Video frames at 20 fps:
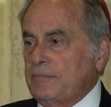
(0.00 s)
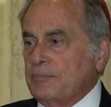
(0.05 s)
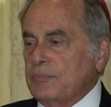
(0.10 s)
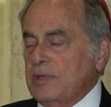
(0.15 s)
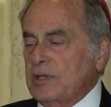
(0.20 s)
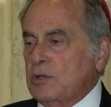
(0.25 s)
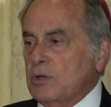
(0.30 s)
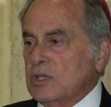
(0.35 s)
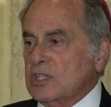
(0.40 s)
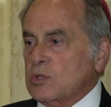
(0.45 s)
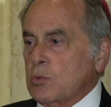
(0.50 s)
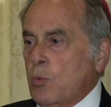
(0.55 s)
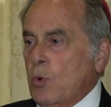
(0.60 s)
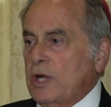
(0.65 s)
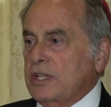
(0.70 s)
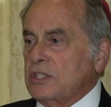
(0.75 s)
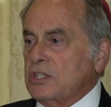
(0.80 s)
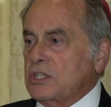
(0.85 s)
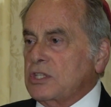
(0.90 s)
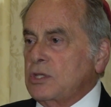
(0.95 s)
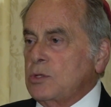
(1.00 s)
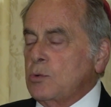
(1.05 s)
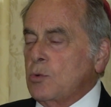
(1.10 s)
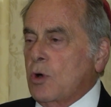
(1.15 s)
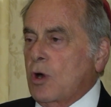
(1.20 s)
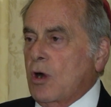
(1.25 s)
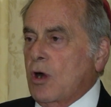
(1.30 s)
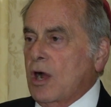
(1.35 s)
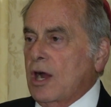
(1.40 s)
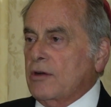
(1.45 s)
because once you
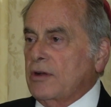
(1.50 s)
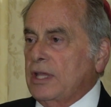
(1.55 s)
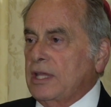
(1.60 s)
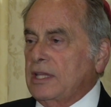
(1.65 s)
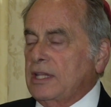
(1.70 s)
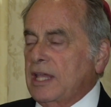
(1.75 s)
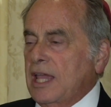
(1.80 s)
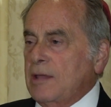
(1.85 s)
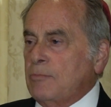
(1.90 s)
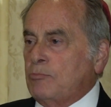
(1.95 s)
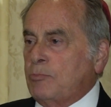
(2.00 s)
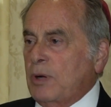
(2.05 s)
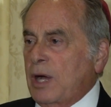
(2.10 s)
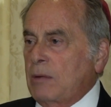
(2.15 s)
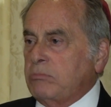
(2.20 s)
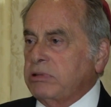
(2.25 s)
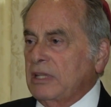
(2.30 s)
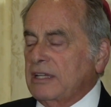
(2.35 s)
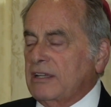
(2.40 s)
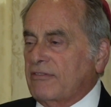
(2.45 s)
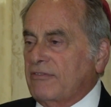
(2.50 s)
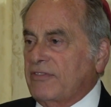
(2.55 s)
are in a public